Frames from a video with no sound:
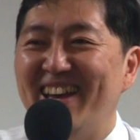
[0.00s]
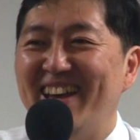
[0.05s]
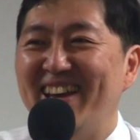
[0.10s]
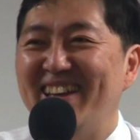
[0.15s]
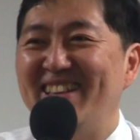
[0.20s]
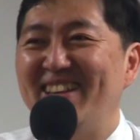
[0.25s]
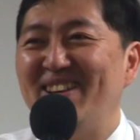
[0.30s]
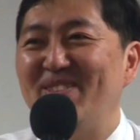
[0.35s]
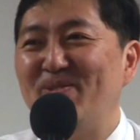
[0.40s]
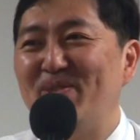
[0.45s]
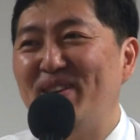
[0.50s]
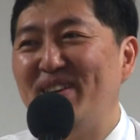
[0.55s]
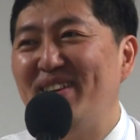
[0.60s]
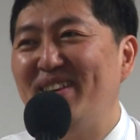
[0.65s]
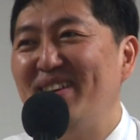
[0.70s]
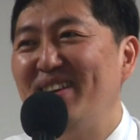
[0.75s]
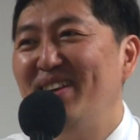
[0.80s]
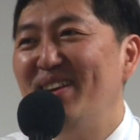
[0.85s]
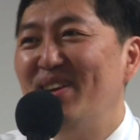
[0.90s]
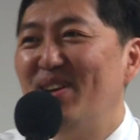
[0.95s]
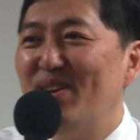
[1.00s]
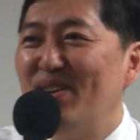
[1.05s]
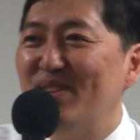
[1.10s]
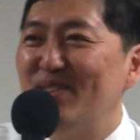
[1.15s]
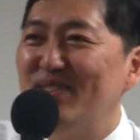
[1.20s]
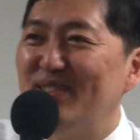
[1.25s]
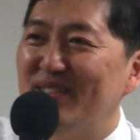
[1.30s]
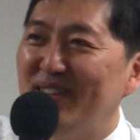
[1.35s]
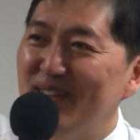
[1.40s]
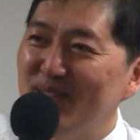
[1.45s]
And then we
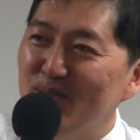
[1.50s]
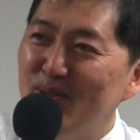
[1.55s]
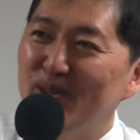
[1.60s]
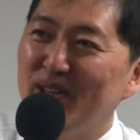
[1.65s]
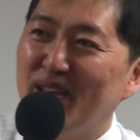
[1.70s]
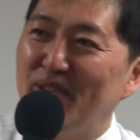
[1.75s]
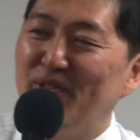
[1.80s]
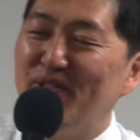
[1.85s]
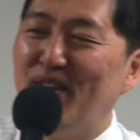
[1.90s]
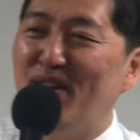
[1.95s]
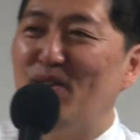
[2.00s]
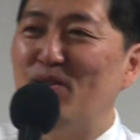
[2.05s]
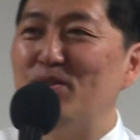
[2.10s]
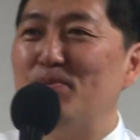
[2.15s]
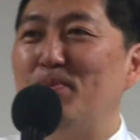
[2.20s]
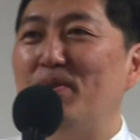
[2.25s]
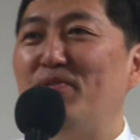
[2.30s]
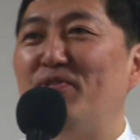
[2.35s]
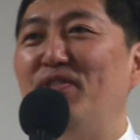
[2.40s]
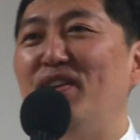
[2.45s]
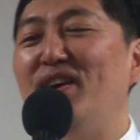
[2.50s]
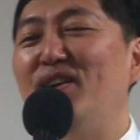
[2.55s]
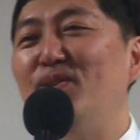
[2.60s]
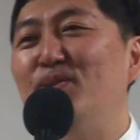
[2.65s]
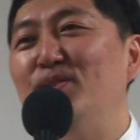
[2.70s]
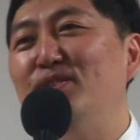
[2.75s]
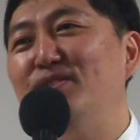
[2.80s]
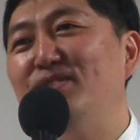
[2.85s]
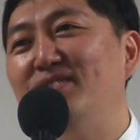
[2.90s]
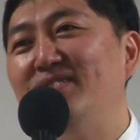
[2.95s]
tend to look at flowers, but
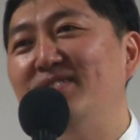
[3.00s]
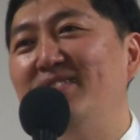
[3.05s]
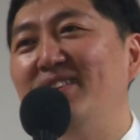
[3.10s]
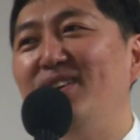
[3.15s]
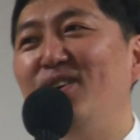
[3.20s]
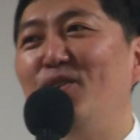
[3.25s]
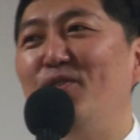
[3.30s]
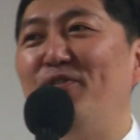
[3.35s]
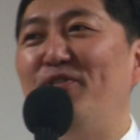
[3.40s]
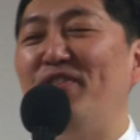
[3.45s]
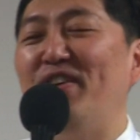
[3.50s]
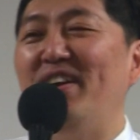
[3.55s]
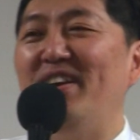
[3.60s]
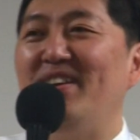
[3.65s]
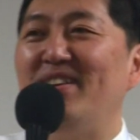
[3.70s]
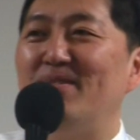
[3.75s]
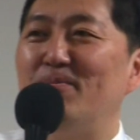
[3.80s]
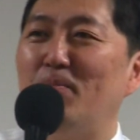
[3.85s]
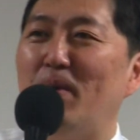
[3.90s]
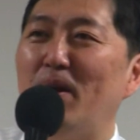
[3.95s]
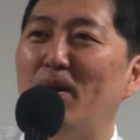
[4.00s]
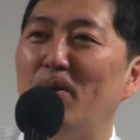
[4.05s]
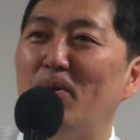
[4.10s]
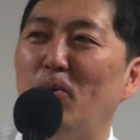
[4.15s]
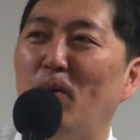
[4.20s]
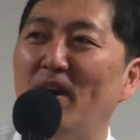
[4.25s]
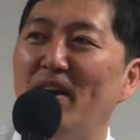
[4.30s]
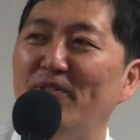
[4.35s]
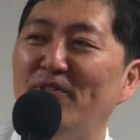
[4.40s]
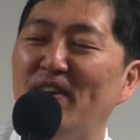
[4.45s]
flowers, they all fade. My
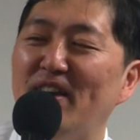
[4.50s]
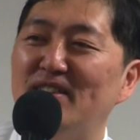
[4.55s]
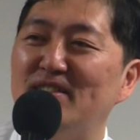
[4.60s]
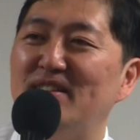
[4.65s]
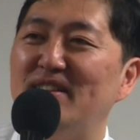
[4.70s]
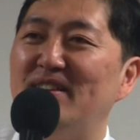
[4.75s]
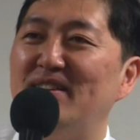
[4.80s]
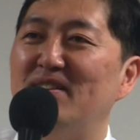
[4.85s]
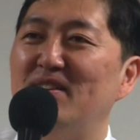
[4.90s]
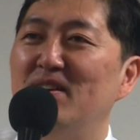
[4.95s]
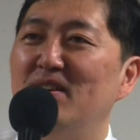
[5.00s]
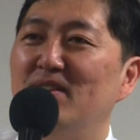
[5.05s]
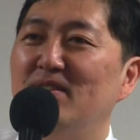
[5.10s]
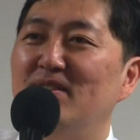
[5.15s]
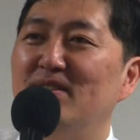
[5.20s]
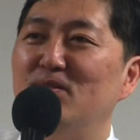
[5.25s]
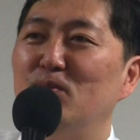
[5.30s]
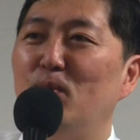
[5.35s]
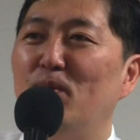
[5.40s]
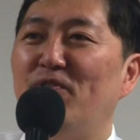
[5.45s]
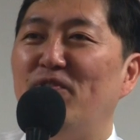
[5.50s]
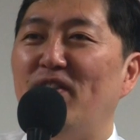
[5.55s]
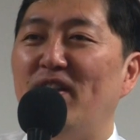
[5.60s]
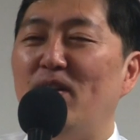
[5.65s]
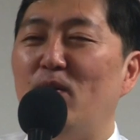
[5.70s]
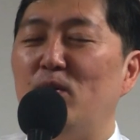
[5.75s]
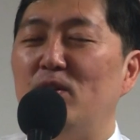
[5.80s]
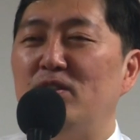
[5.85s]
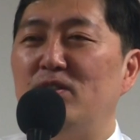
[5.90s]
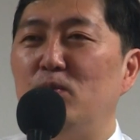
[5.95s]
wife actually doesn't want
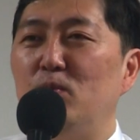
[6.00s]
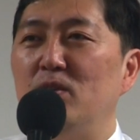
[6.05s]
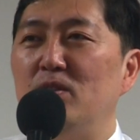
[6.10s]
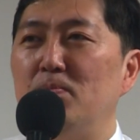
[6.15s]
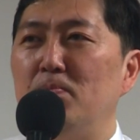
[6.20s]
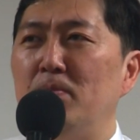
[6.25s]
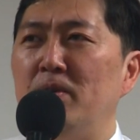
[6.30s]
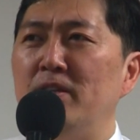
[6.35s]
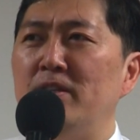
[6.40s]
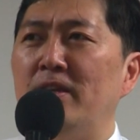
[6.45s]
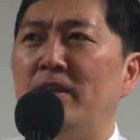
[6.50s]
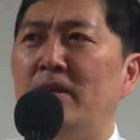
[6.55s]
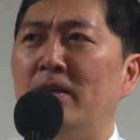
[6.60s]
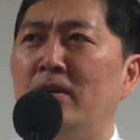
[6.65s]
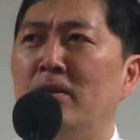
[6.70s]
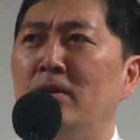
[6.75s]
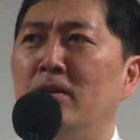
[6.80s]
flowers, she wants money.